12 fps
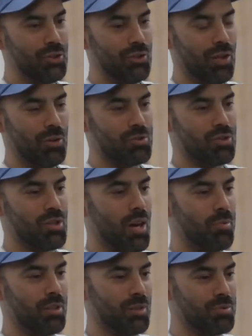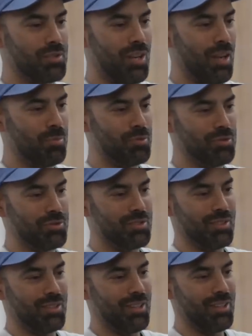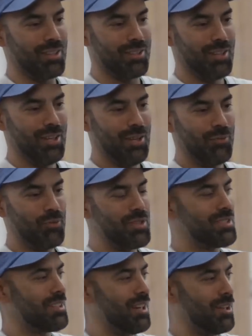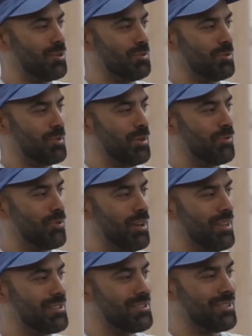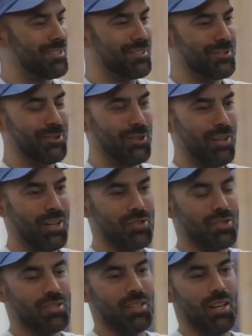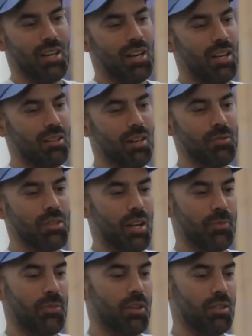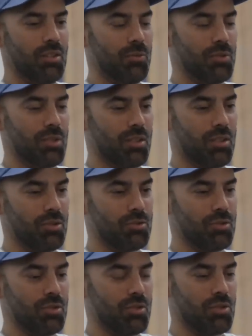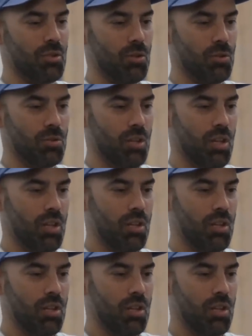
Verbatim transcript: You know, I was chopping up samples and like freestyling with my friends, and you know, I just I loved it. I fell in love with the culture, and so